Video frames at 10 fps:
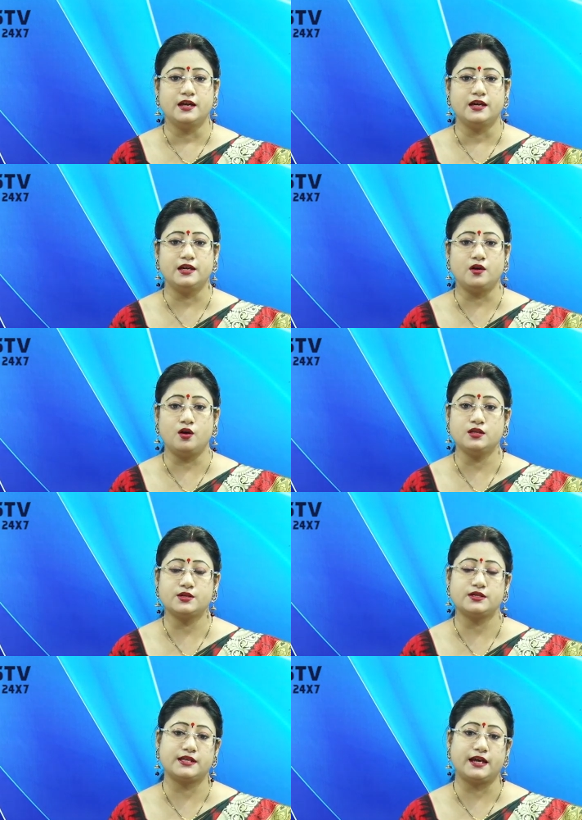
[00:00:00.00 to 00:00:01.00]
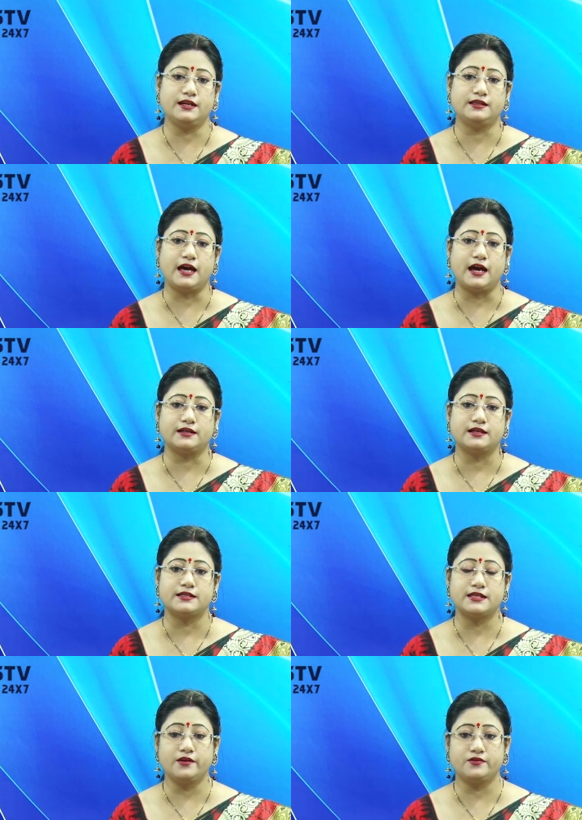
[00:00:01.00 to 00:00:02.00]
He also said that
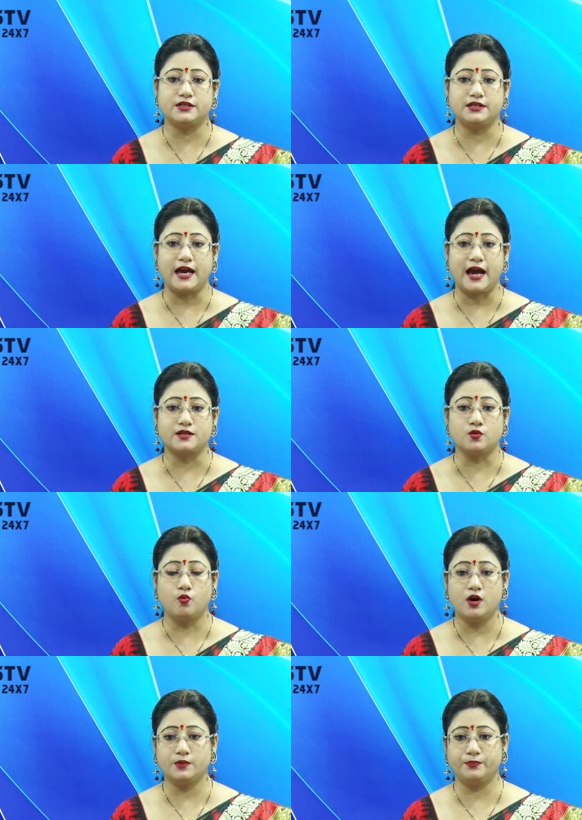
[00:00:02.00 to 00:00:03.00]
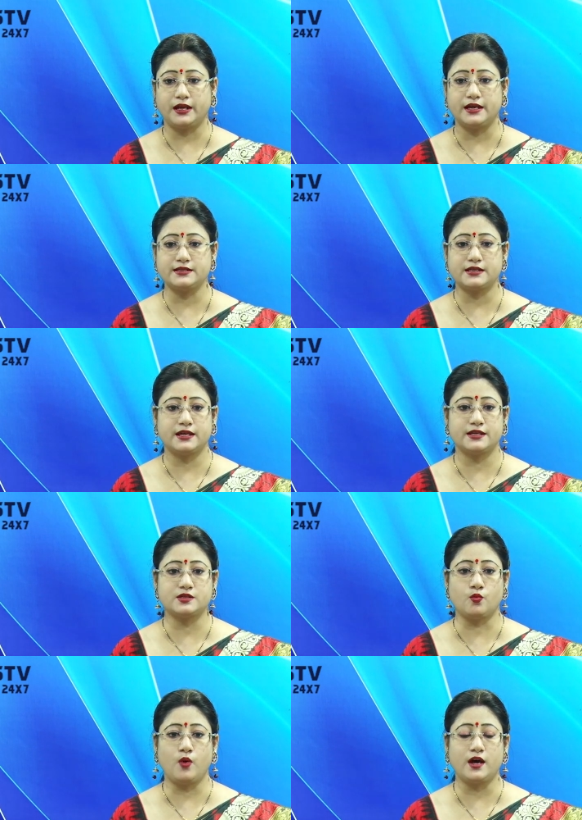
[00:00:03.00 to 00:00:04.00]
safety at workplace
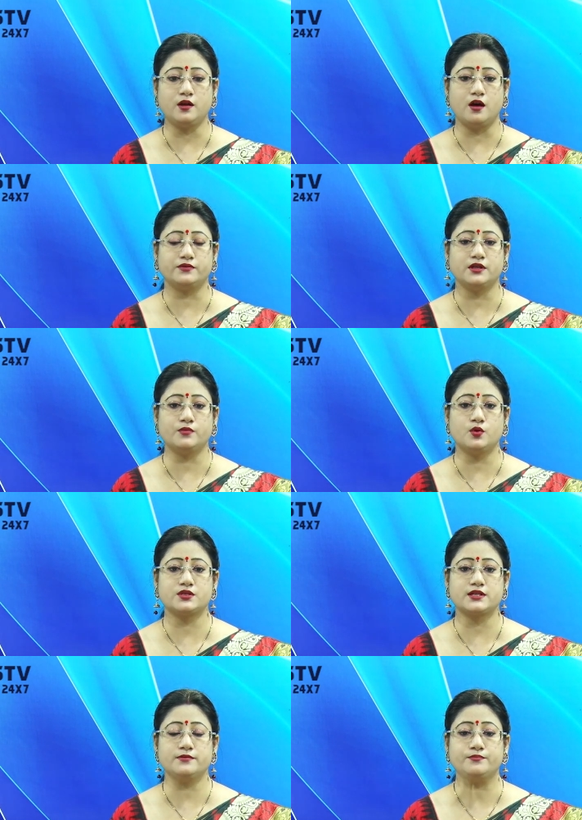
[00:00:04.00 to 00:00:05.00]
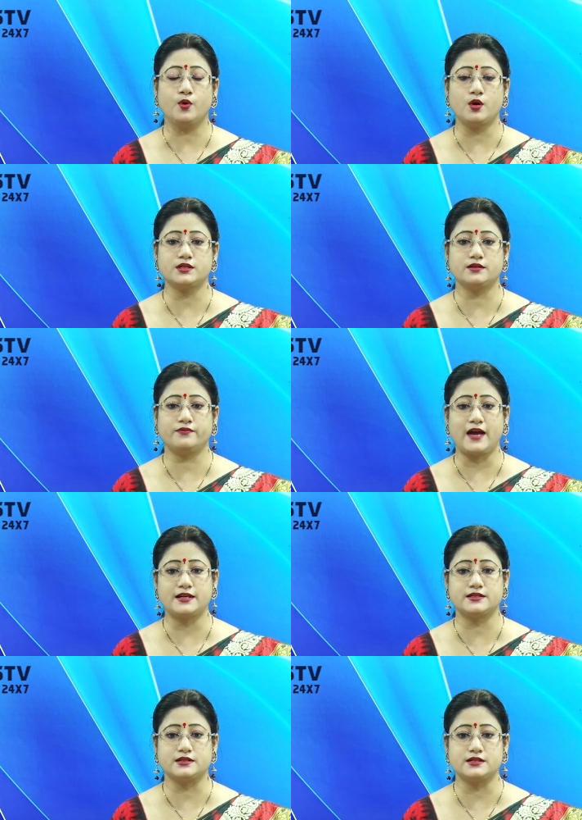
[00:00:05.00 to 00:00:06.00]
is one of the most important
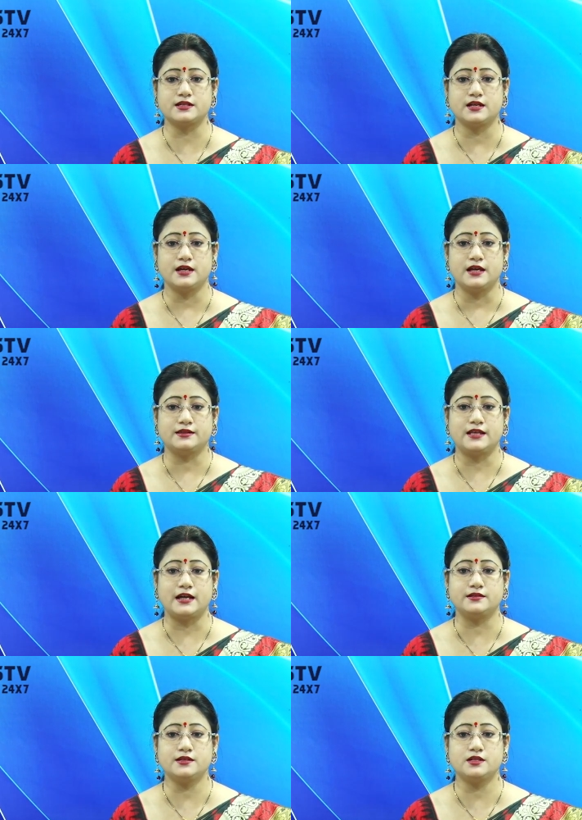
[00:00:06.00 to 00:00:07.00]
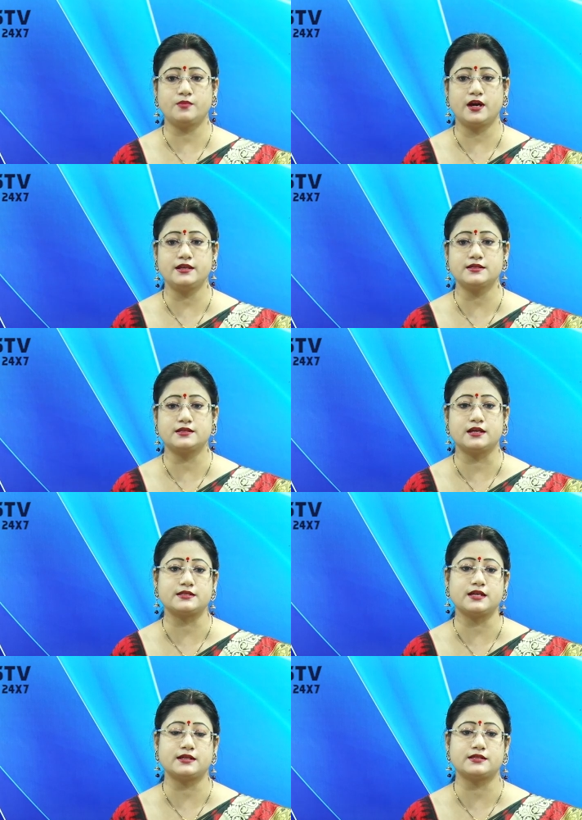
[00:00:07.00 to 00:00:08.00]
factors that determines the
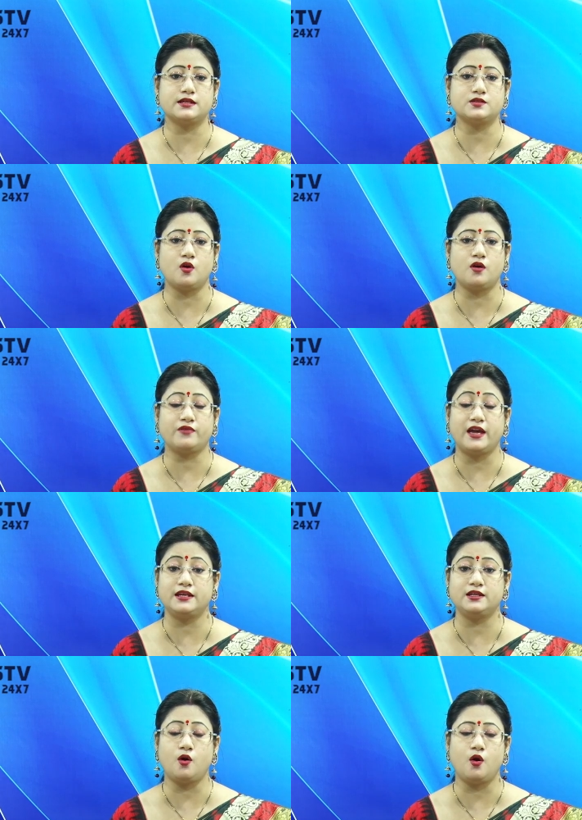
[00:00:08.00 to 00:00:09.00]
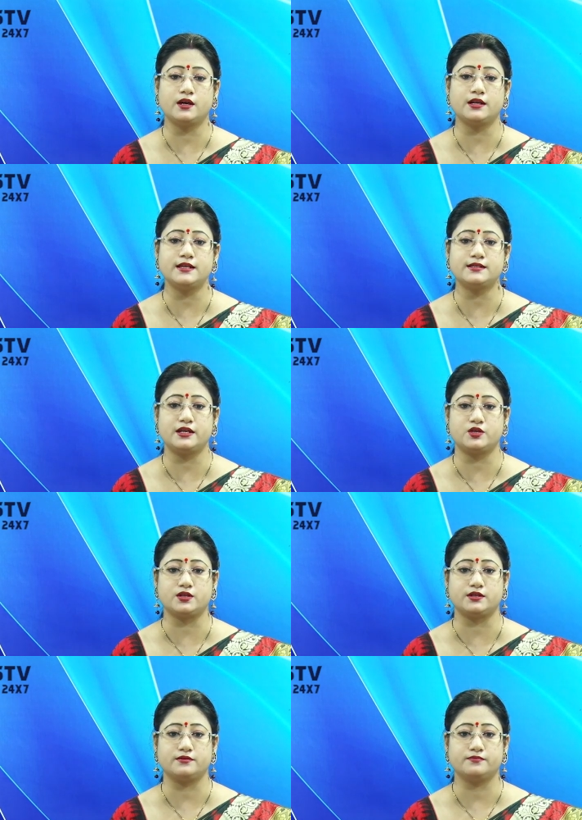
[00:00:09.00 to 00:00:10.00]
success of any
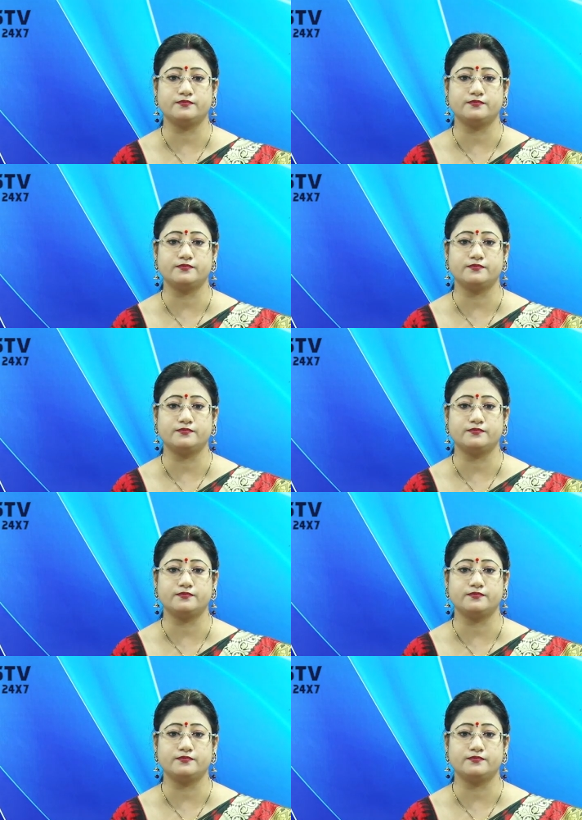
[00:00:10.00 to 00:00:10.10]
organization.